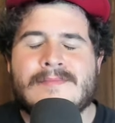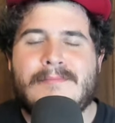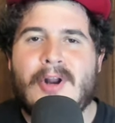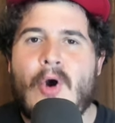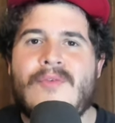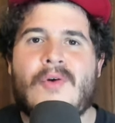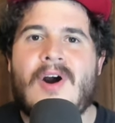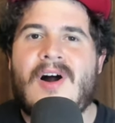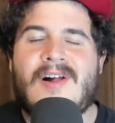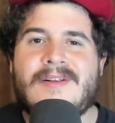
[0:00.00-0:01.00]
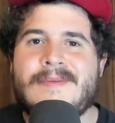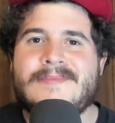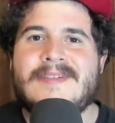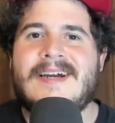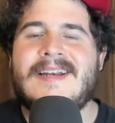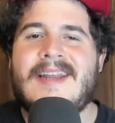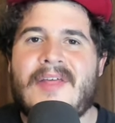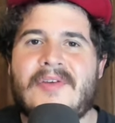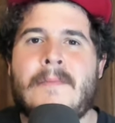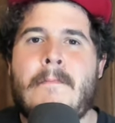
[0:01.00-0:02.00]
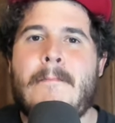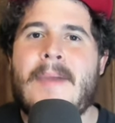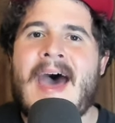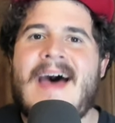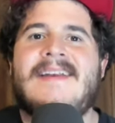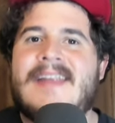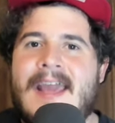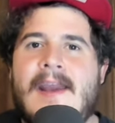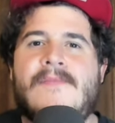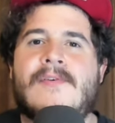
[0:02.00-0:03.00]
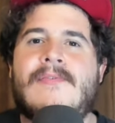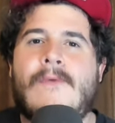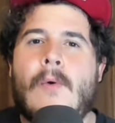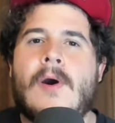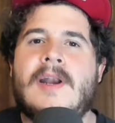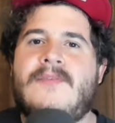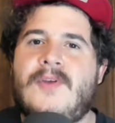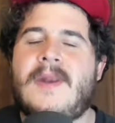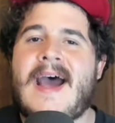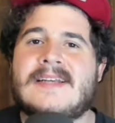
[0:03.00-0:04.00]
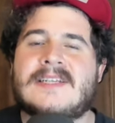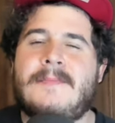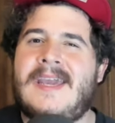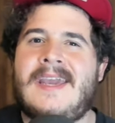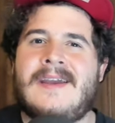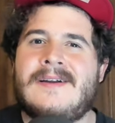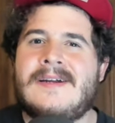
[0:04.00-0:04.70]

But overall, another bad day for Ford, if you'd ask me.